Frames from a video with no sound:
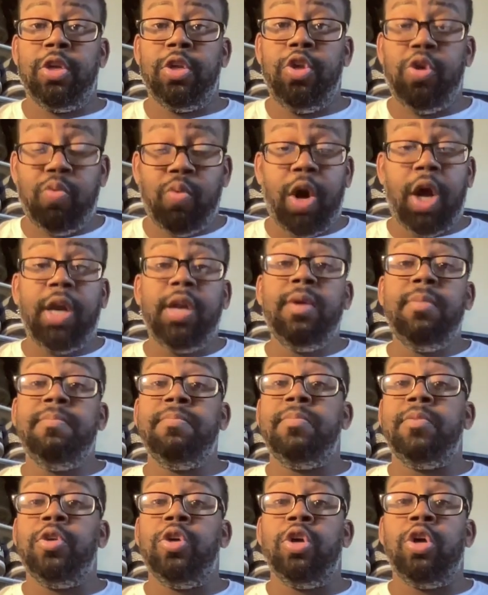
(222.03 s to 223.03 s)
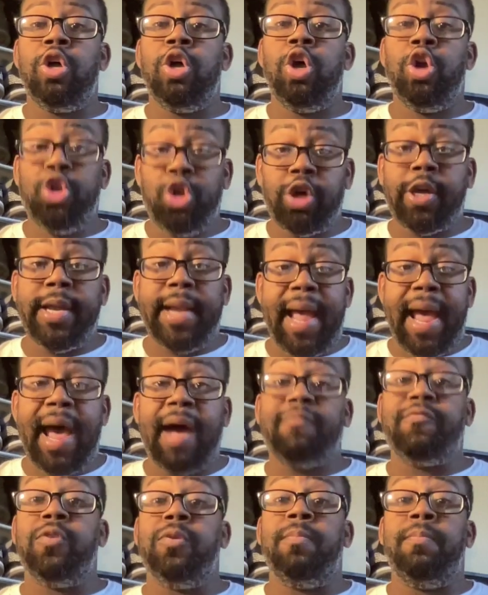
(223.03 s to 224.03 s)
You want him? You can
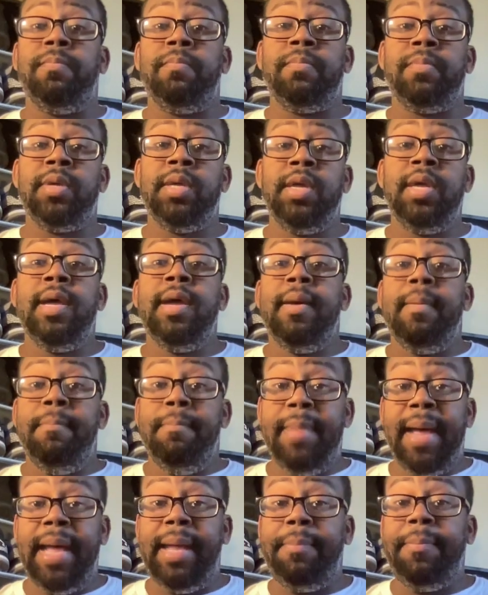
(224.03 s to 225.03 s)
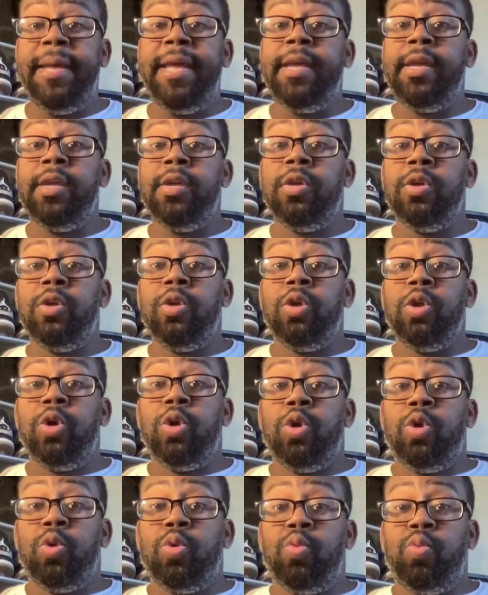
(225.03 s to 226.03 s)
have him. Maybe
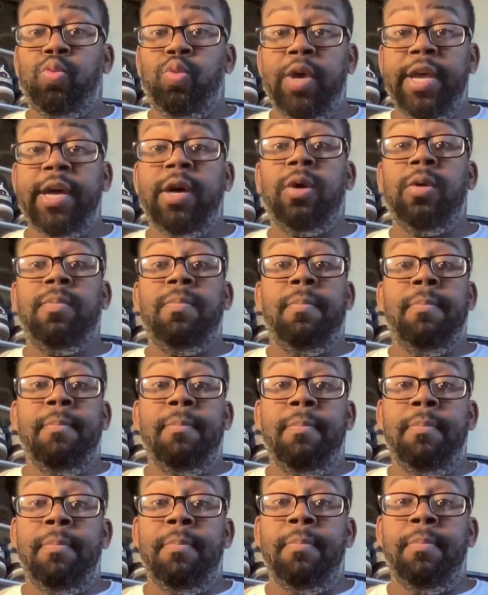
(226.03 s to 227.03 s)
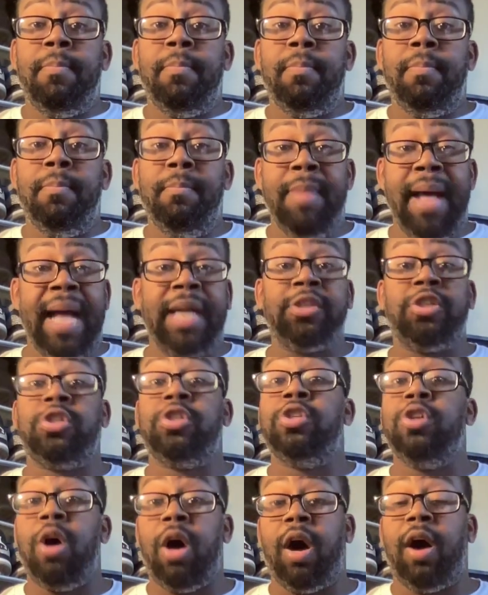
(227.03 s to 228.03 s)
we'll
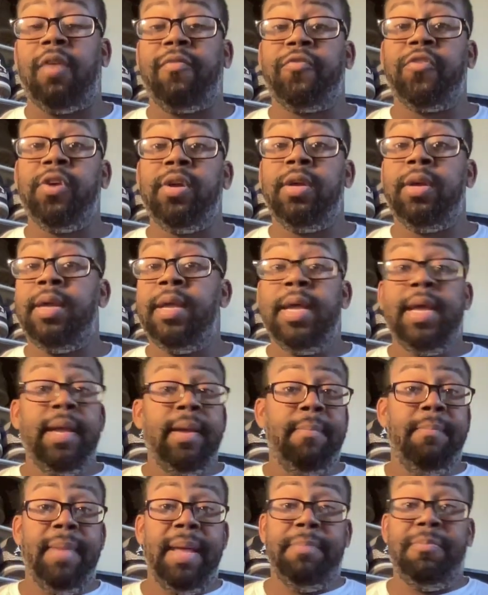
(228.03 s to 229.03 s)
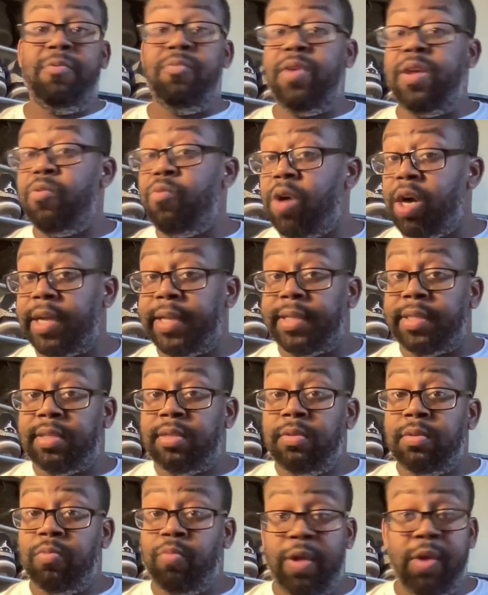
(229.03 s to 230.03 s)
match the offer. Maybe we want.
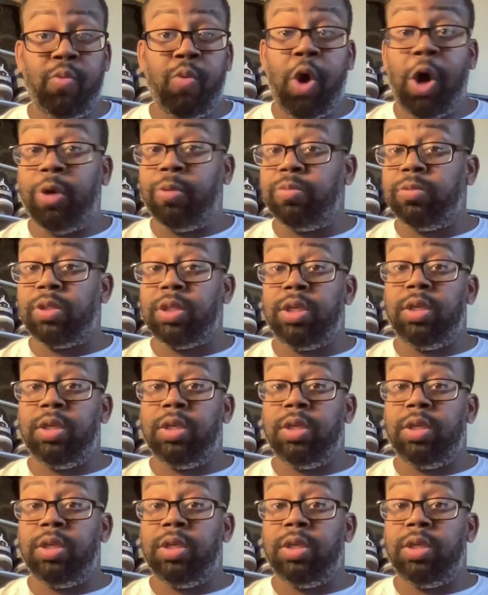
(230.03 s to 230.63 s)
We won't.